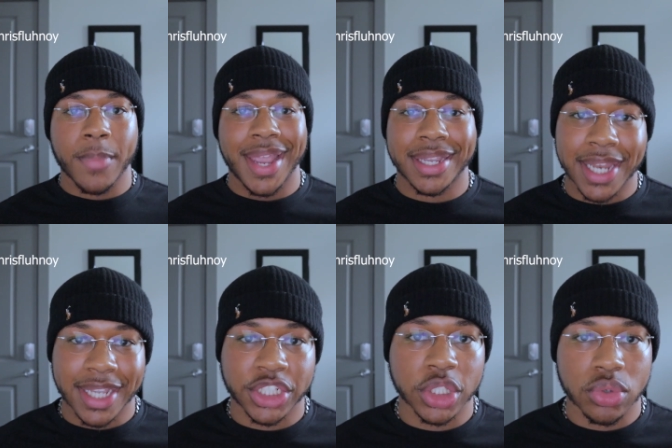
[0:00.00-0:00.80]
acting
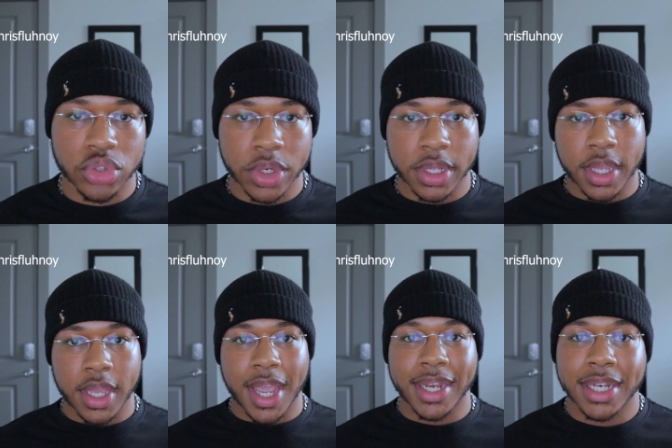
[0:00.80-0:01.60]
like children,
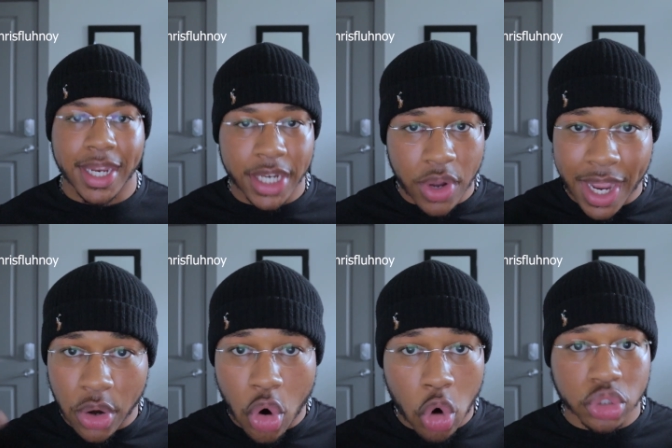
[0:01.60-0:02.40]
acting like they don't have
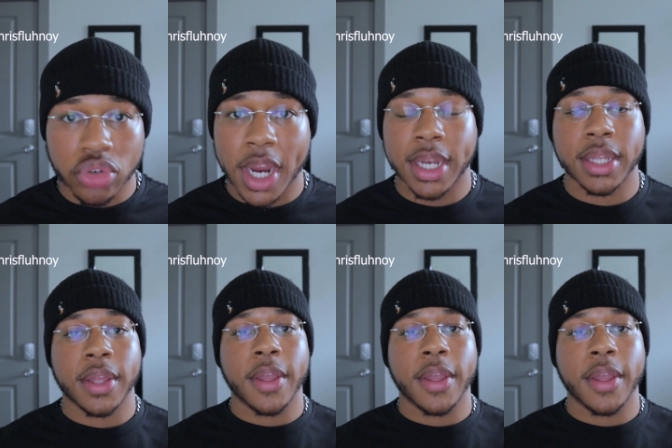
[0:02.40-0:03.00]
no home training,